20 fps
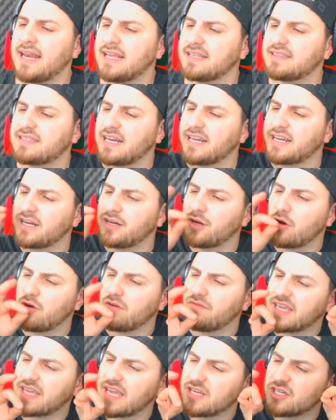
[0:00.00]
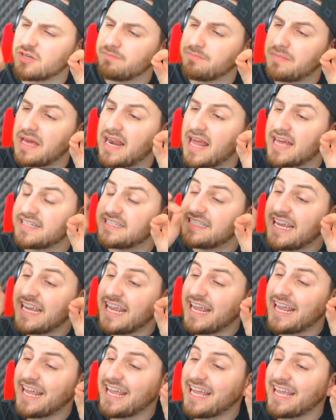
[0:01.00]
and hit the little notification bell.
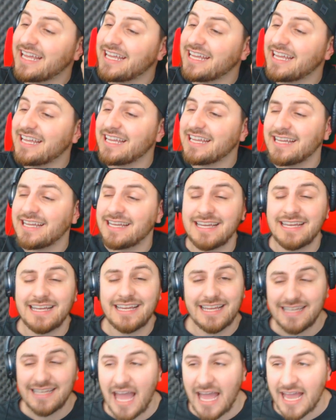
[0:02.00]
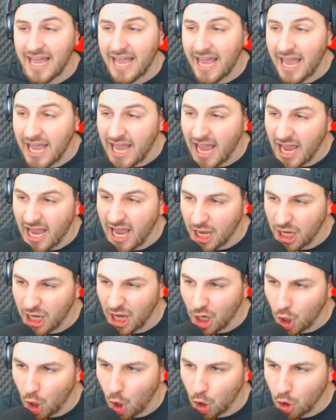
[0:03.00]
ding, ding,
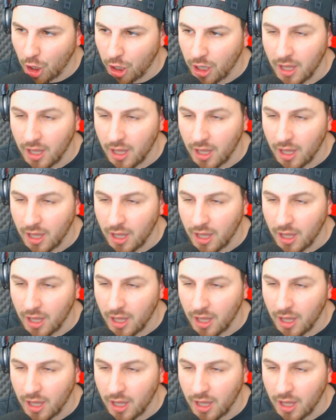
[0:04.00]
ding.